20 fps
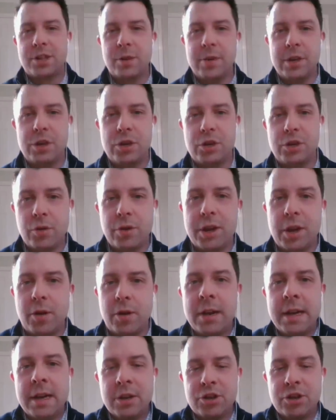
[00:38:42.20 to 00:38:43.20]
do enjoy
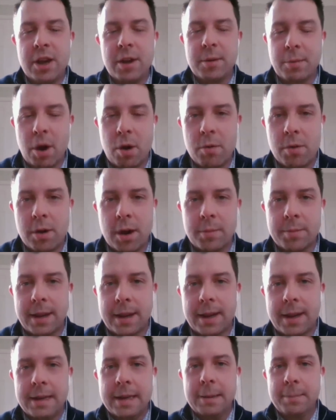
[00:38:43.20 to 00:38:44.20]
your Cheltenham Gold Cup
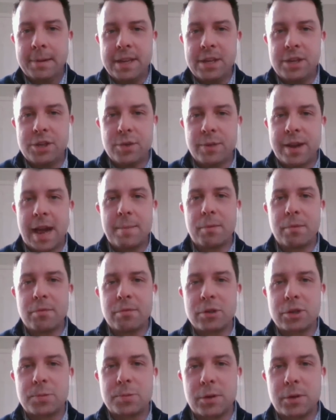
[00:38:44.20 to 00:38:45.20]
day. Please do gamble
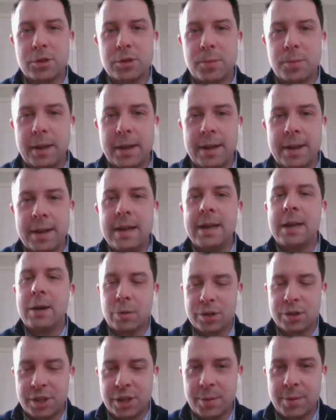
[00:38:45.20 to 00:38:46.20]
responsibly. And
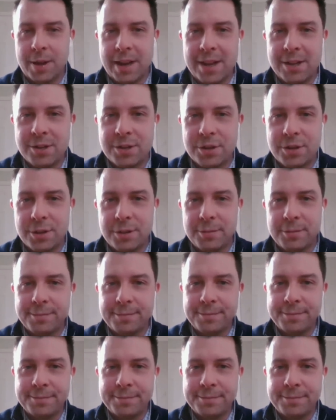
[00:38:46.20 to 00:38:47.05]
we'll see you again soon.